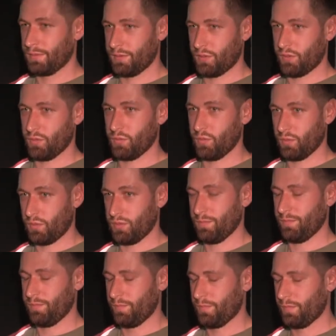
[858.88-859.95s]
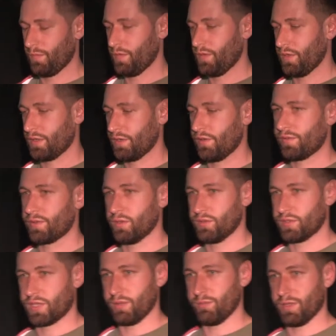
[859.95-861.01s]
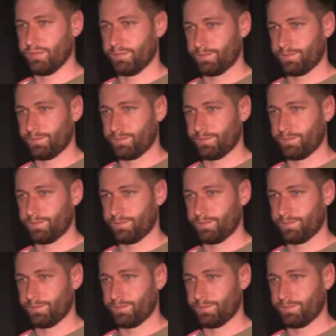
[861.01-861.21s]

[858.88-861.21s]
to the GraphQL schema.